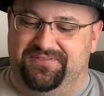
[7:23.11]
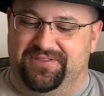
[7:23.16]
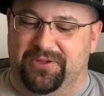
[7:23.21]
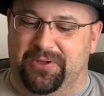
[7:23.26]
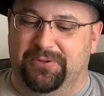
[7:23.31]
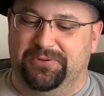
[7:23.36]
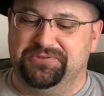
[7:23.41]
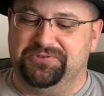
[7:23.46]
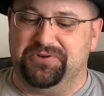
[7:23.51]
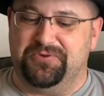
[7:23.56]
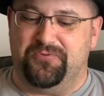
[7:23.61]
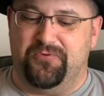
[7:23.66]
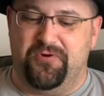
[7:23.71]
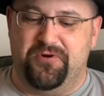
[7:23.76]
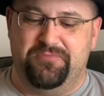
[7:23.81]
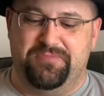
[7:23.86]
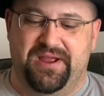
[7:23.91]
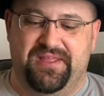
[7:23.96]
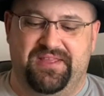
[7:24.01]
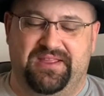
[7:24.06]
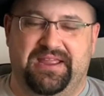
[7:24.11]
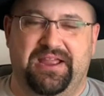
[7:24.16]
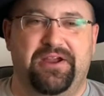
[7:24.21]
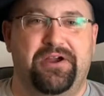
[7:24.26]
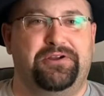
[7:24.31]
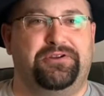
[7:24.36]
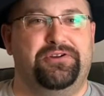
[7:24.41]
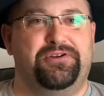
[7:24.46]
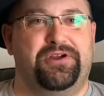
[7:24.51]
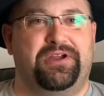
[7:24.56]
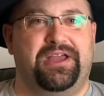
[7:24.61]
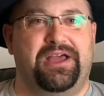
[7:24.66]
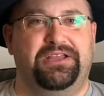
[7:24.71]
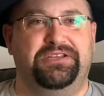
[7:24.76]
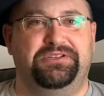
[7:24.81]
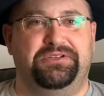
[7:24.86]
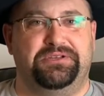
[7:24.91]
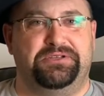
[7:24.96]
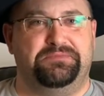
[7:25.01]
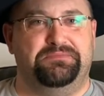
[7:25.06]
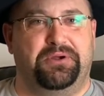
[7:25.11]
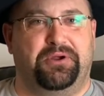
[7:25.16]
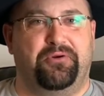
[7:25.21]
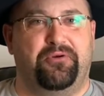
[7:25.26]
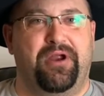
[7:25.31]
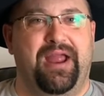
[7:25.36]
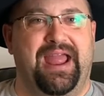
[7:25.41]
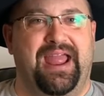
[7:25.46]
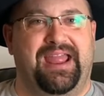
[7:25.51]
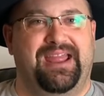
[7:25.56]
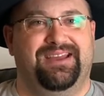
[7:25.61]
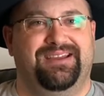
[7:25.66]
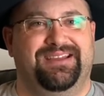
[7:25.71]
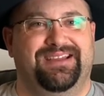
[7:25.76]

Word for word: the holster worn by the character Augustus McCrae